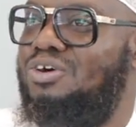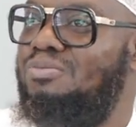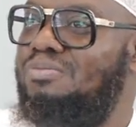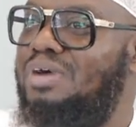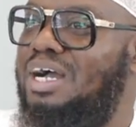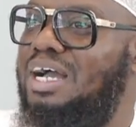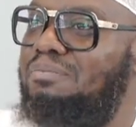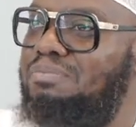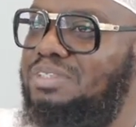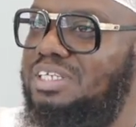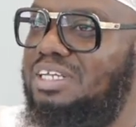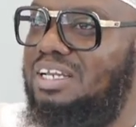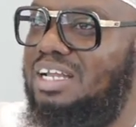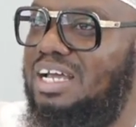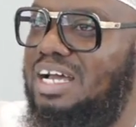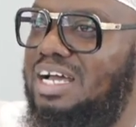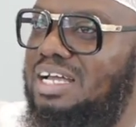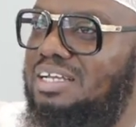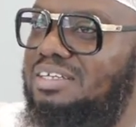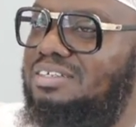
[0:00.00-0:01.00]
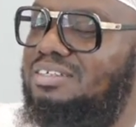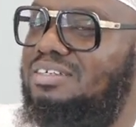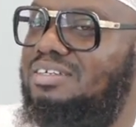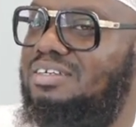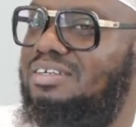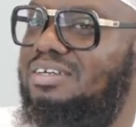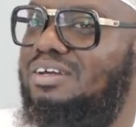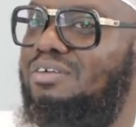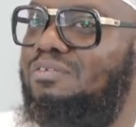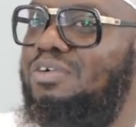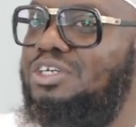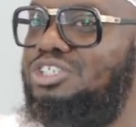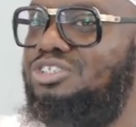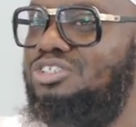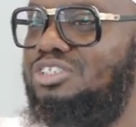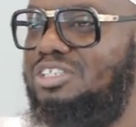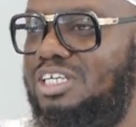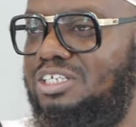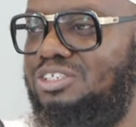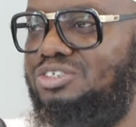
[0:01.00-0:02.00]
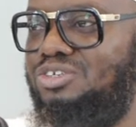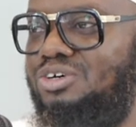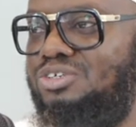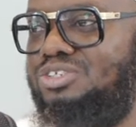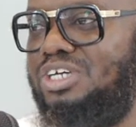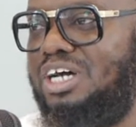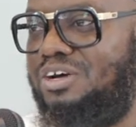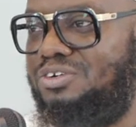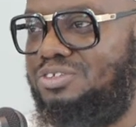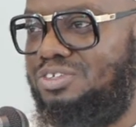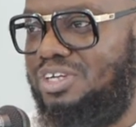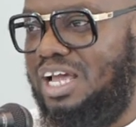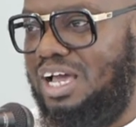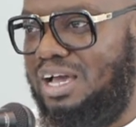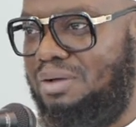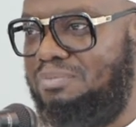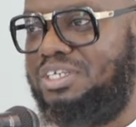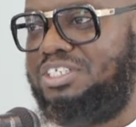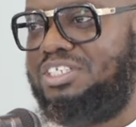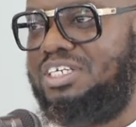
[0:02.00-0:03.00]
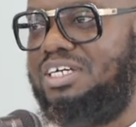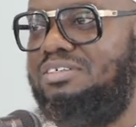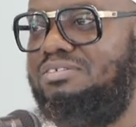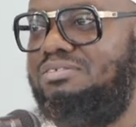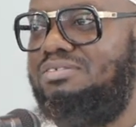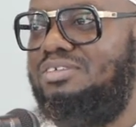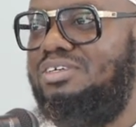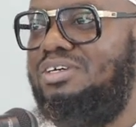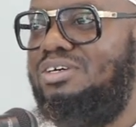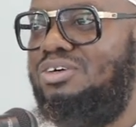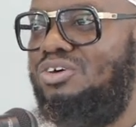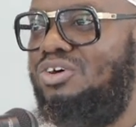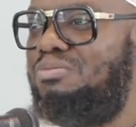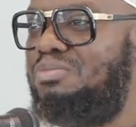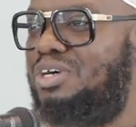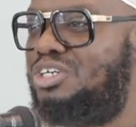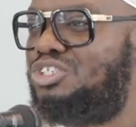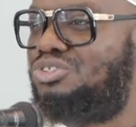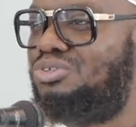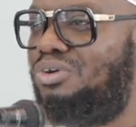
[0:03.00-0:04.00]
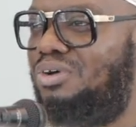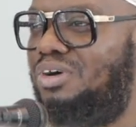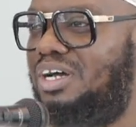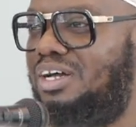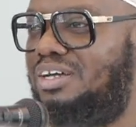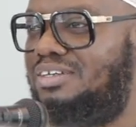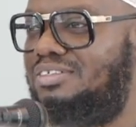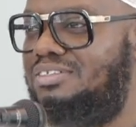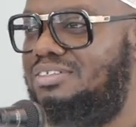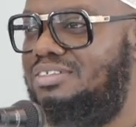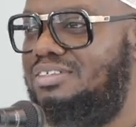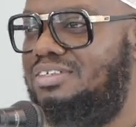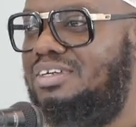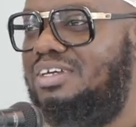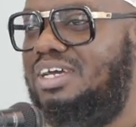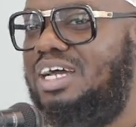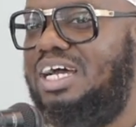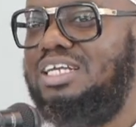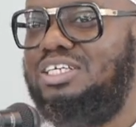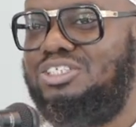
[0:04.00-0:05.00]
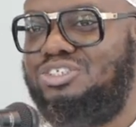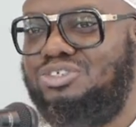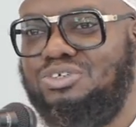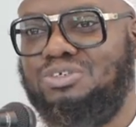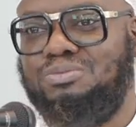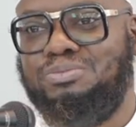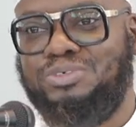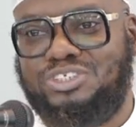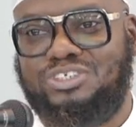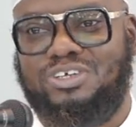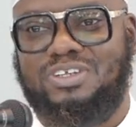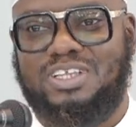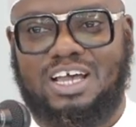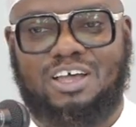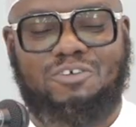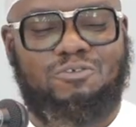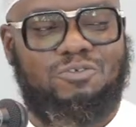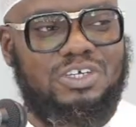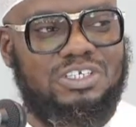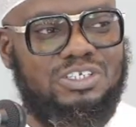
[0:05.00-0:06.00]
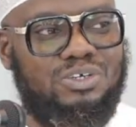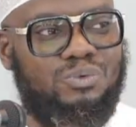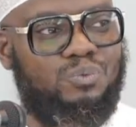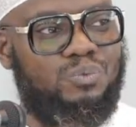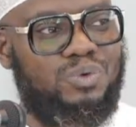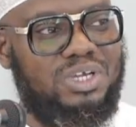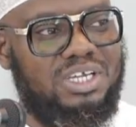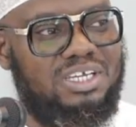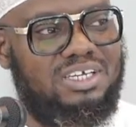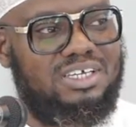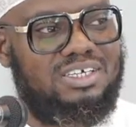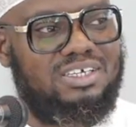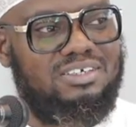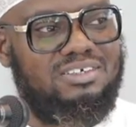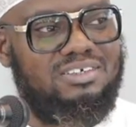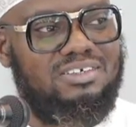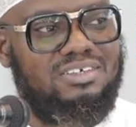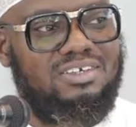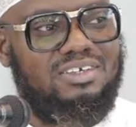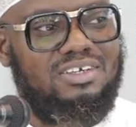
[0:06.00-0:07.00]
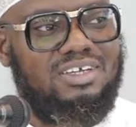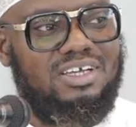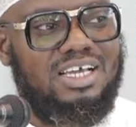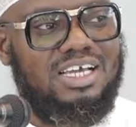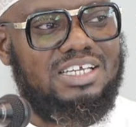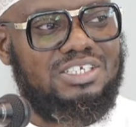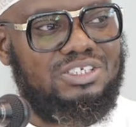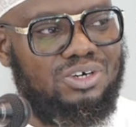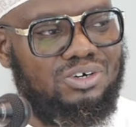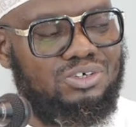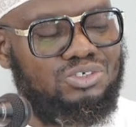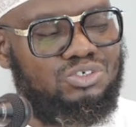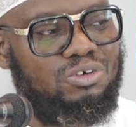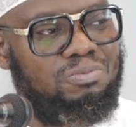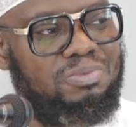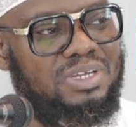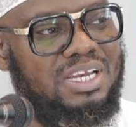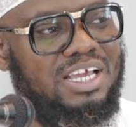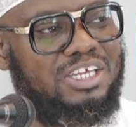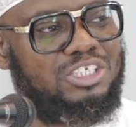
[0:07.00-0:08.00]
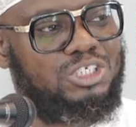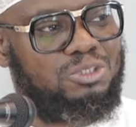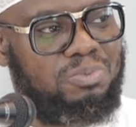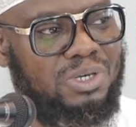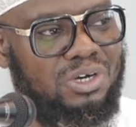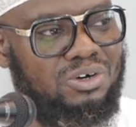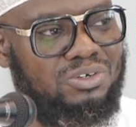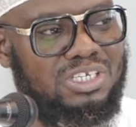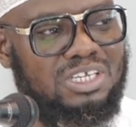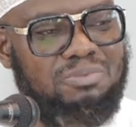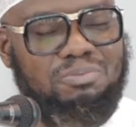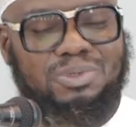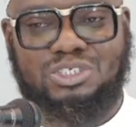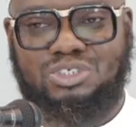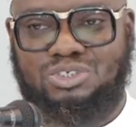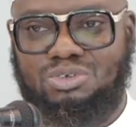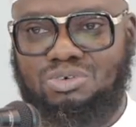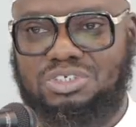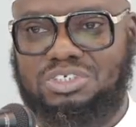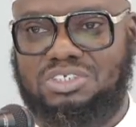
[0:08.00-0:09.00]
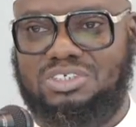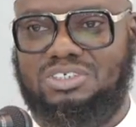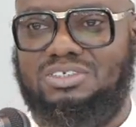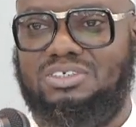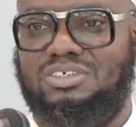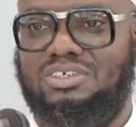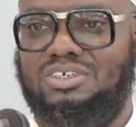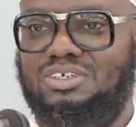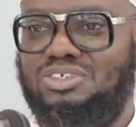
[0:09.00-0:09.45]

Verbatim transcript: Umm Abdullah, when she was leading to go to Ardul Habasha, Umar saw her, and he saw the Mustada'afin, the weak, and those who've been expelled and been tortured.